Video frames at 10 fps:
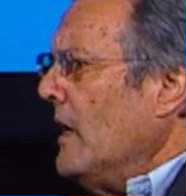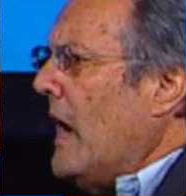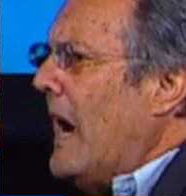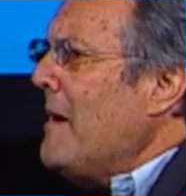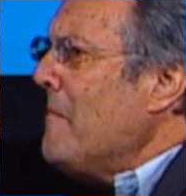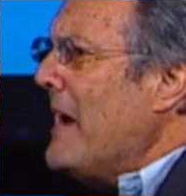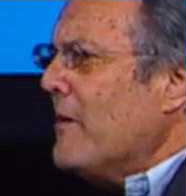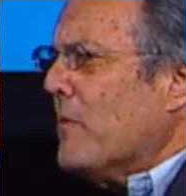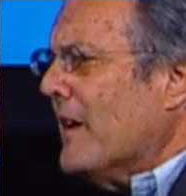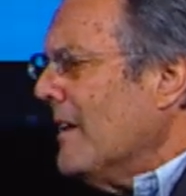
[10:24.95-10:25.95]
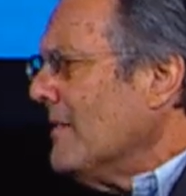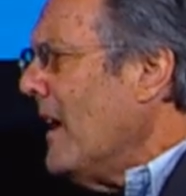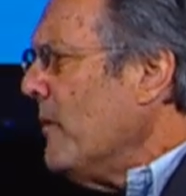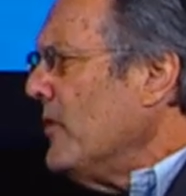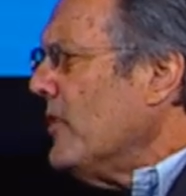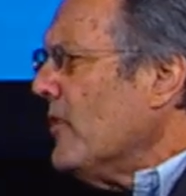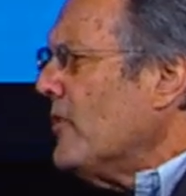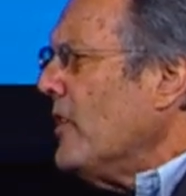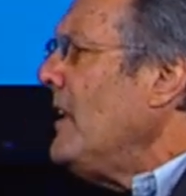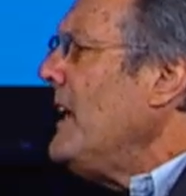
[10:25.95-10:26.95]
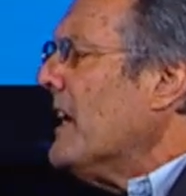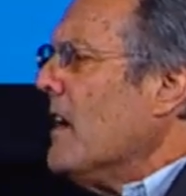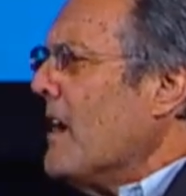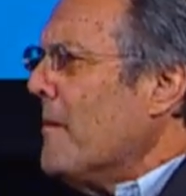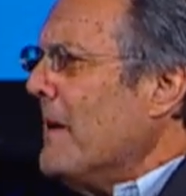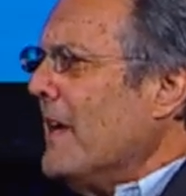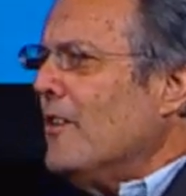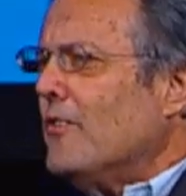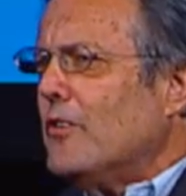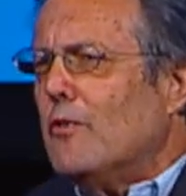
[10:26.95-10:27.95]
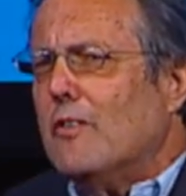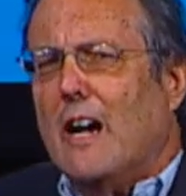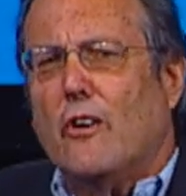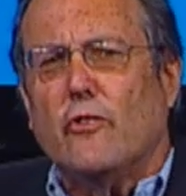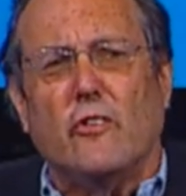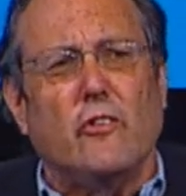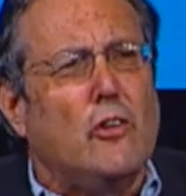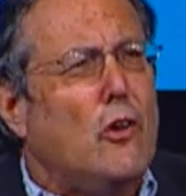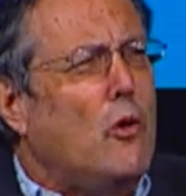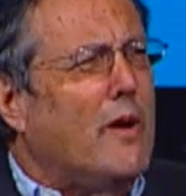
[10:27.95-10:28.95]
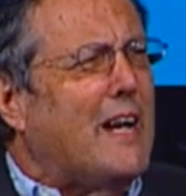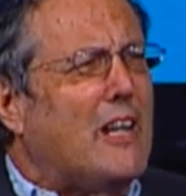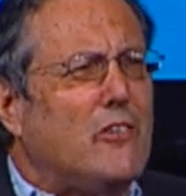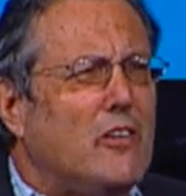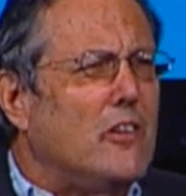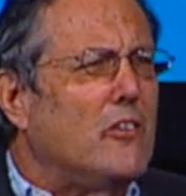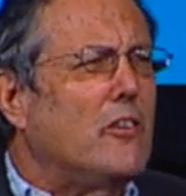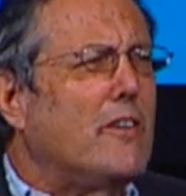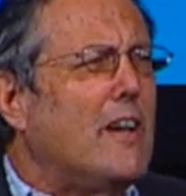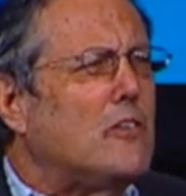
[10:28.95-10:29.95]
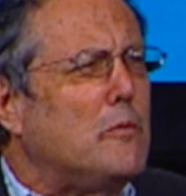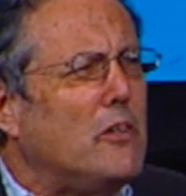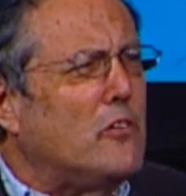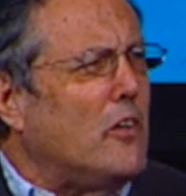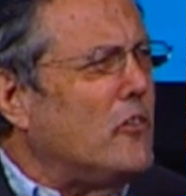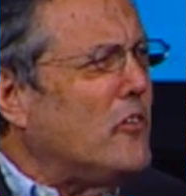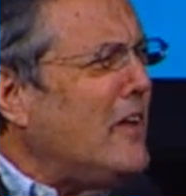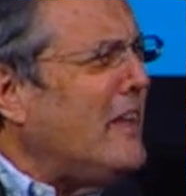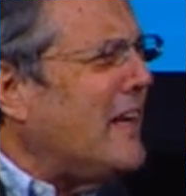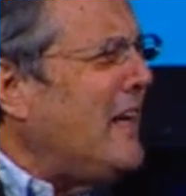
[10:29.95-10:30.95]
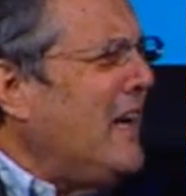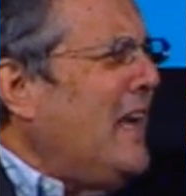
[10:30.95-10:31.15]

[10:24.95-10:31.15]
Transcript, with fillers: I made what I thought was a silly comment in 2002, and I guess it didn't turn out to be so silly.